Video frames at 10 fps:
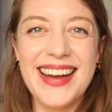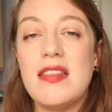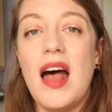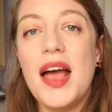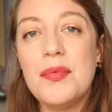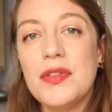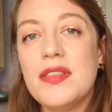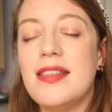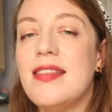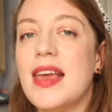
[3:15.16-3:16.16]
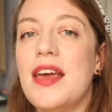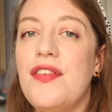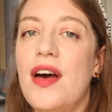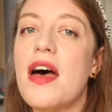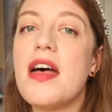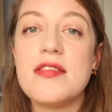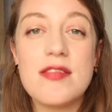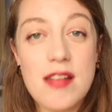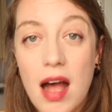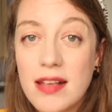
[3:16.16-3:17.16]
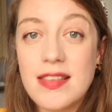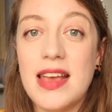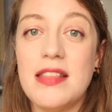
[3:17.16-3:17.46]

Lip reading: So I wanted to give her a starter